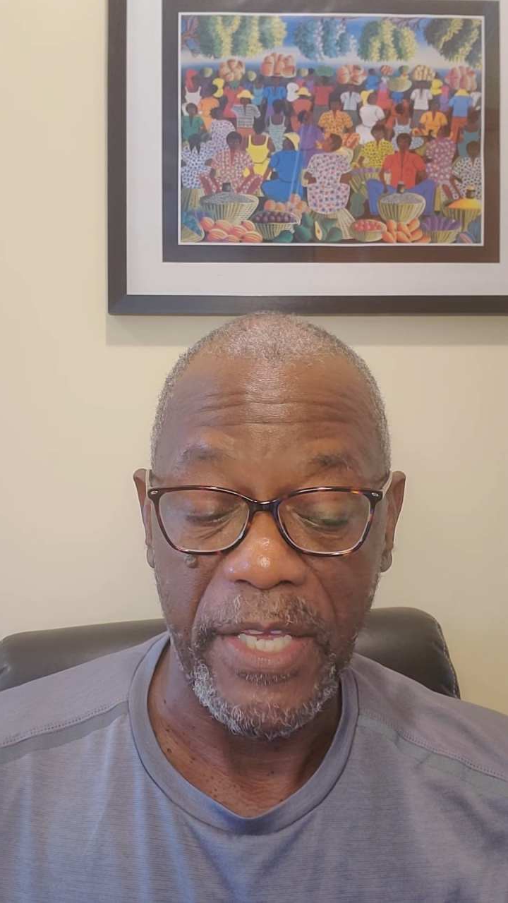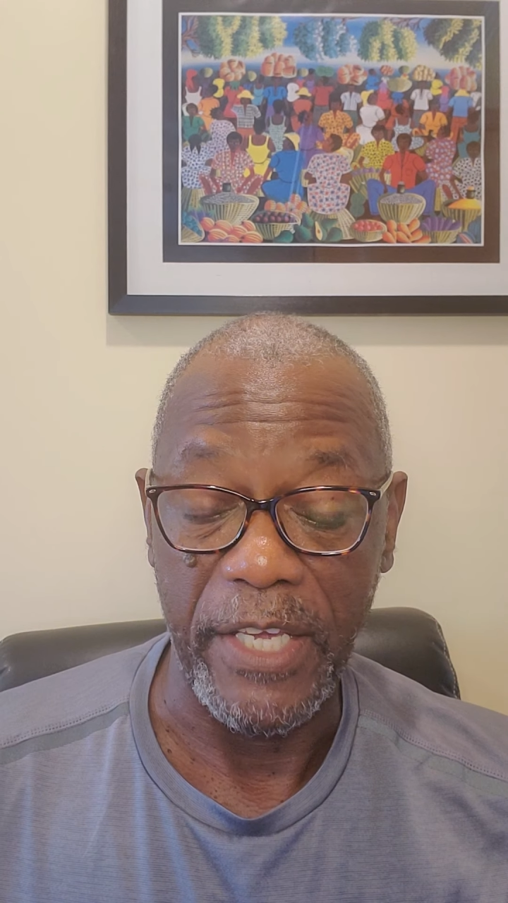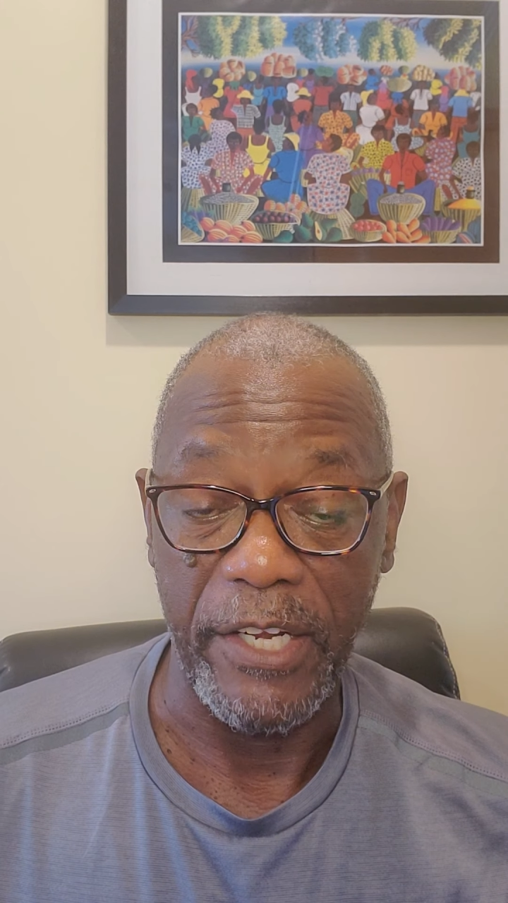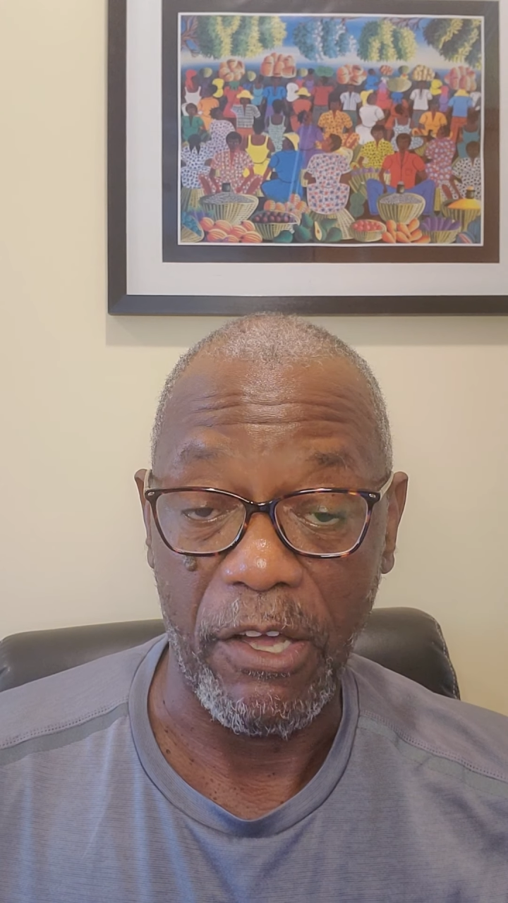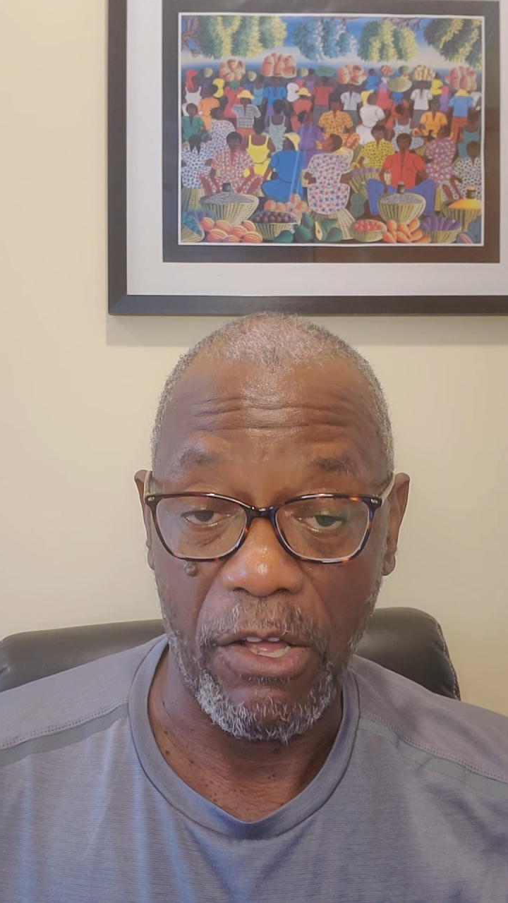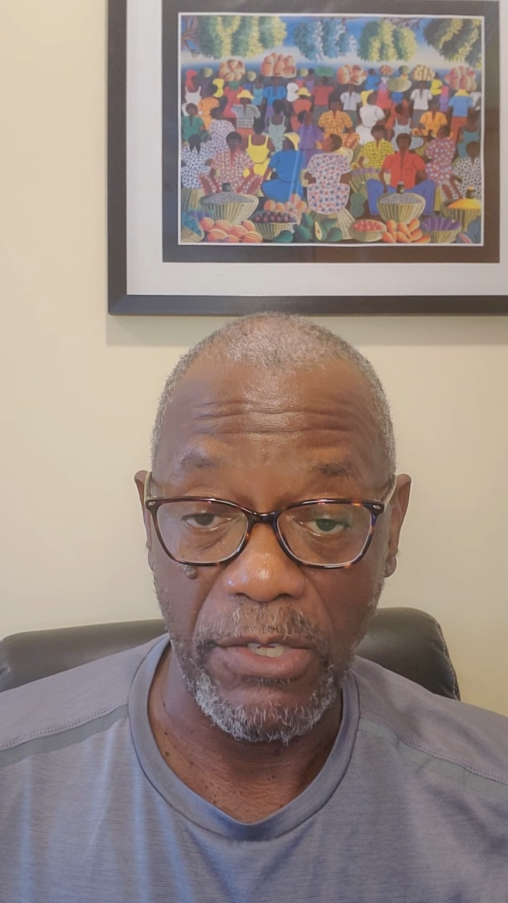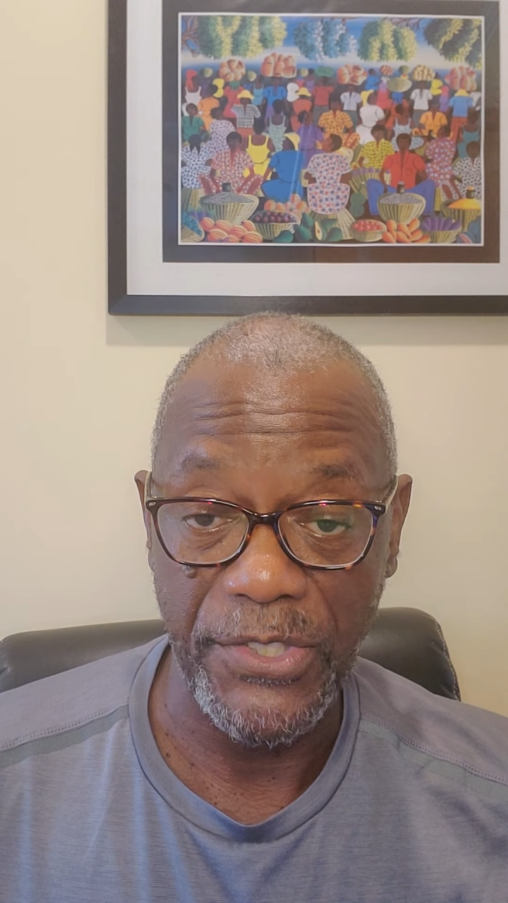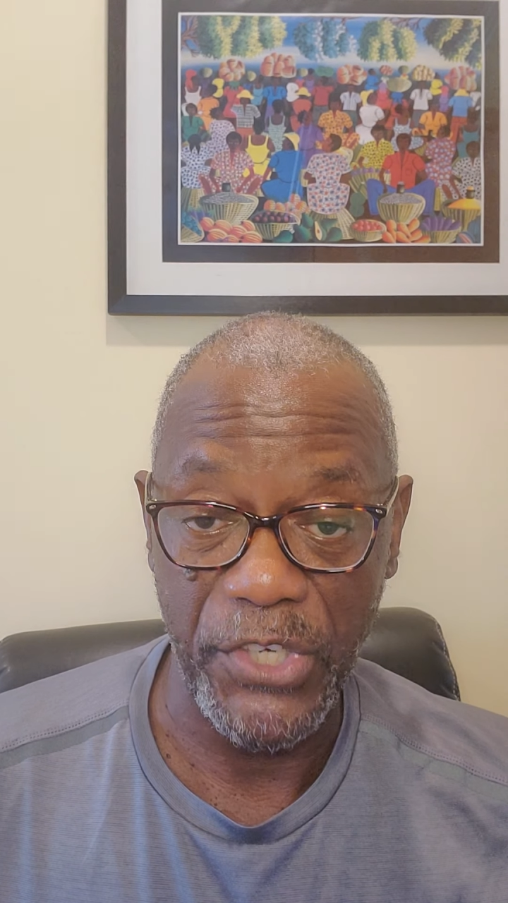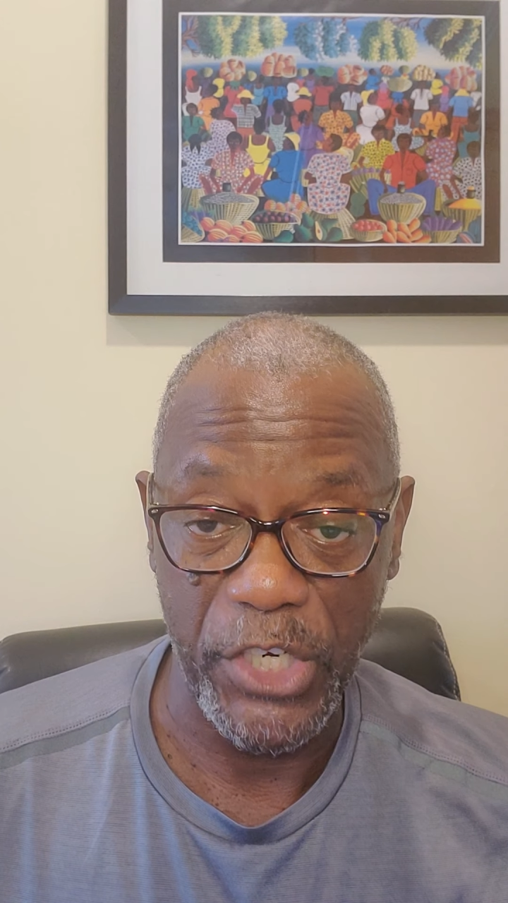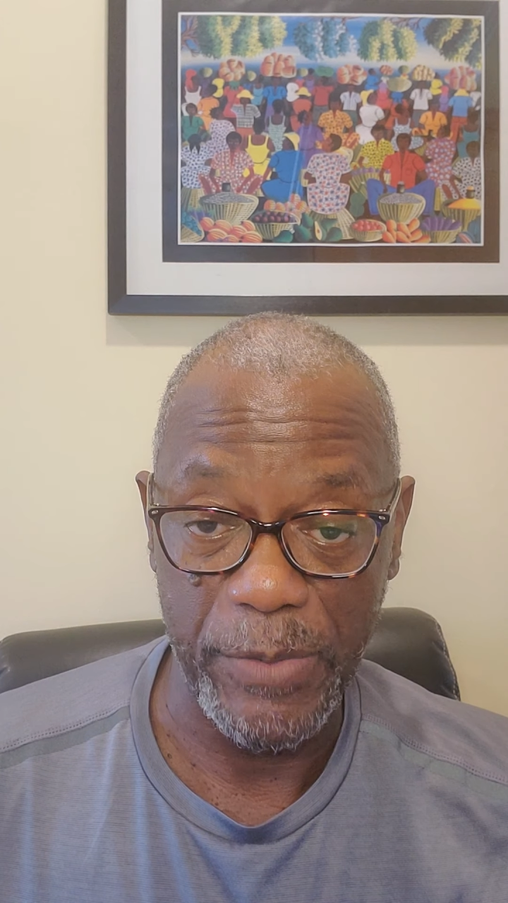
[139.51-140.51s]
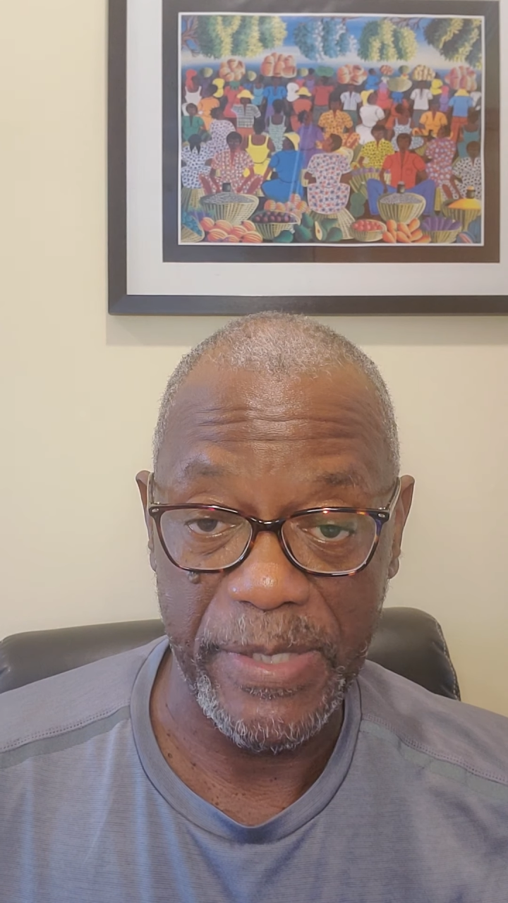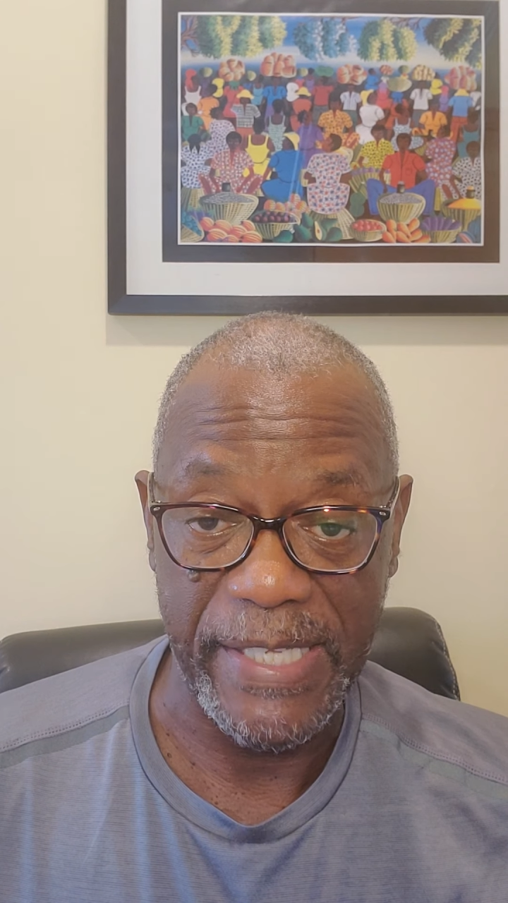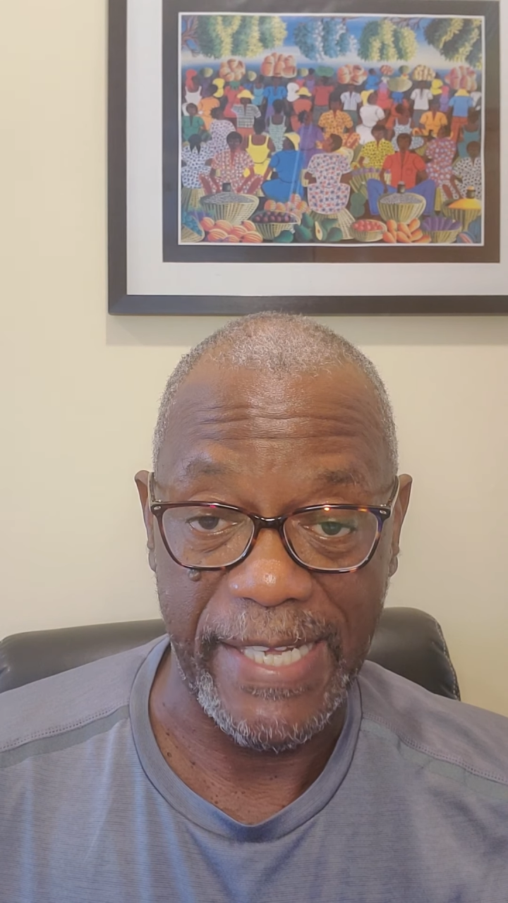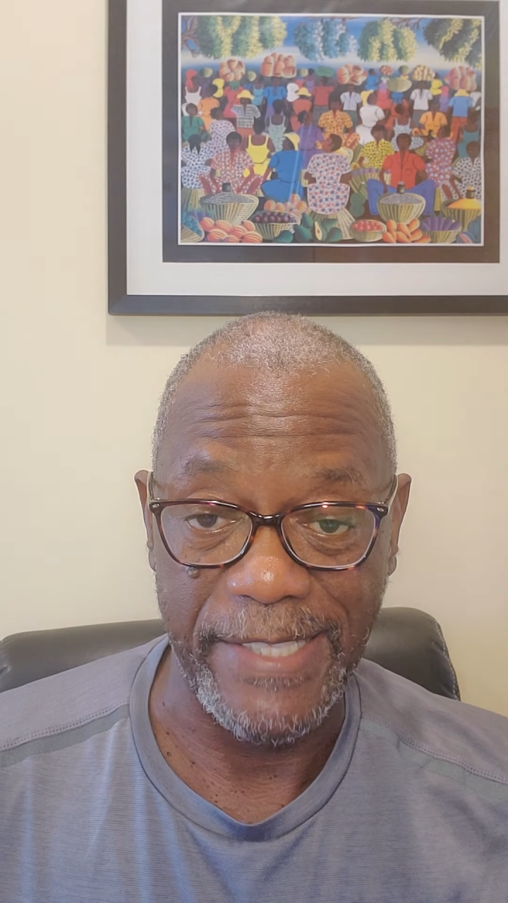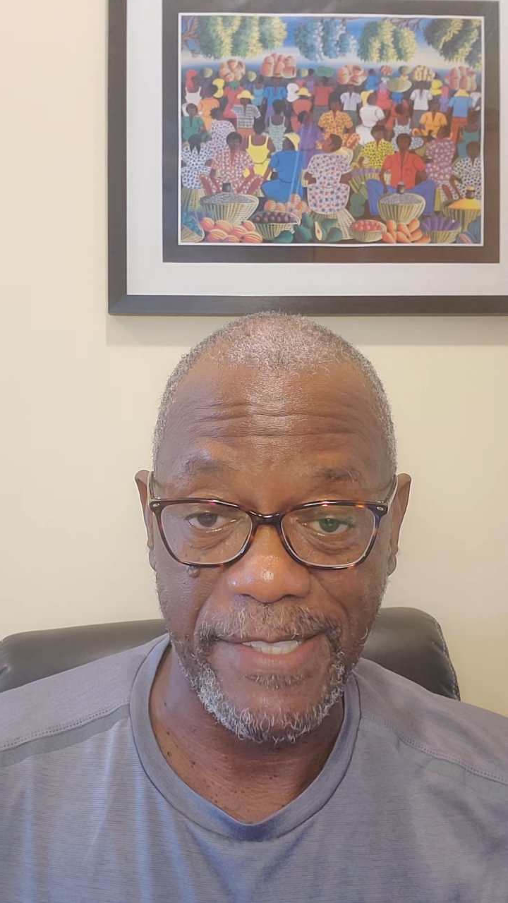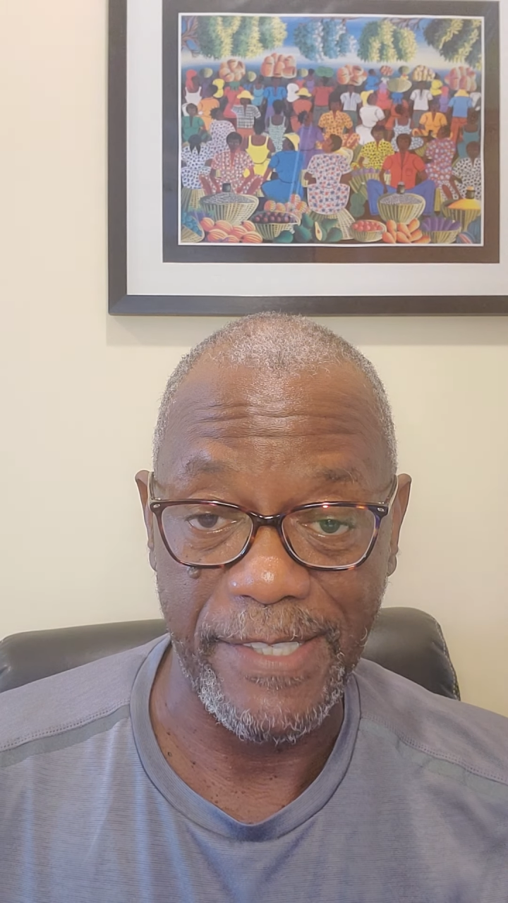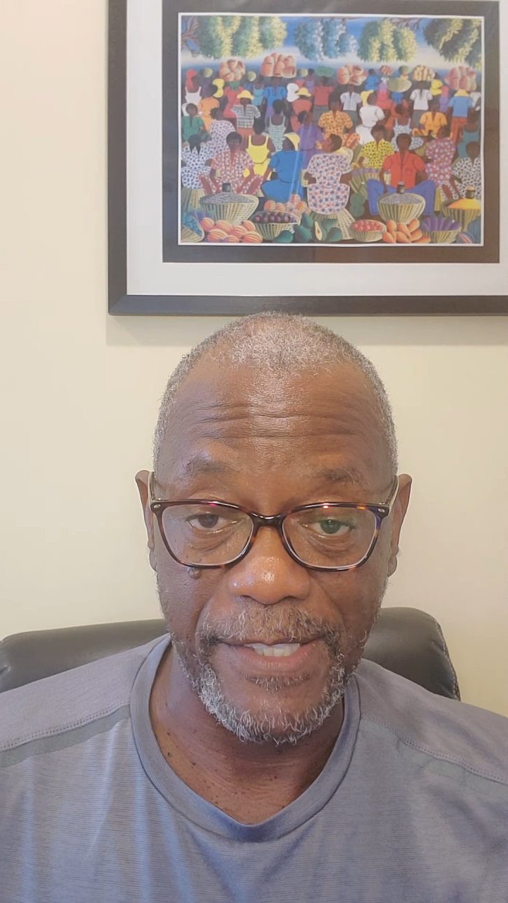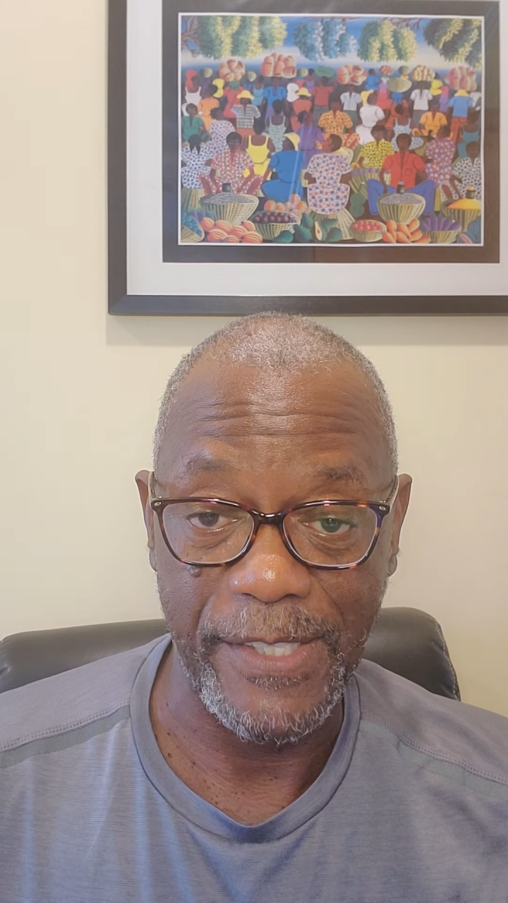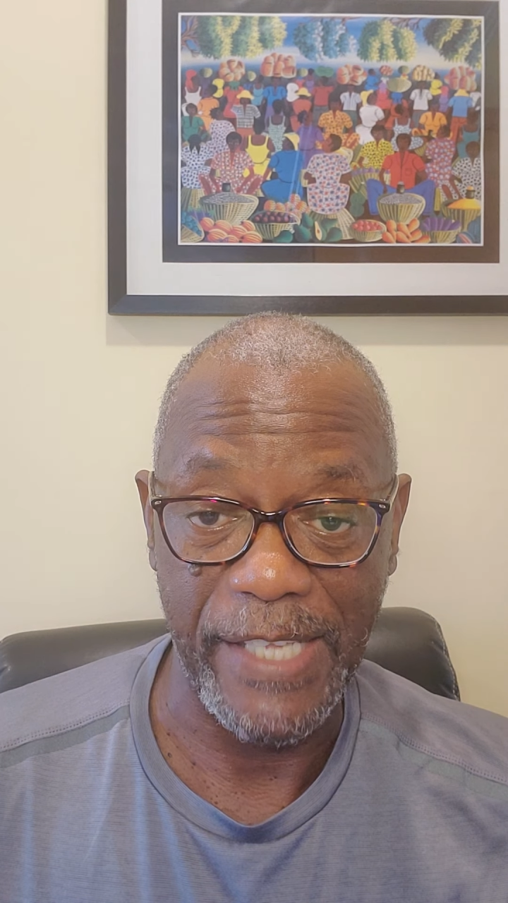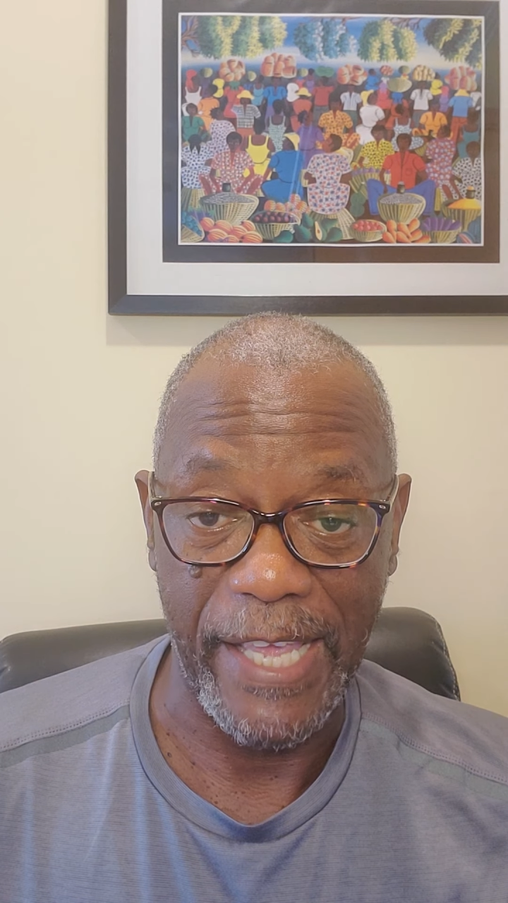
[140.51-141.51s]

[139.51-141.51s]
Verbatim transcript: in all circumstances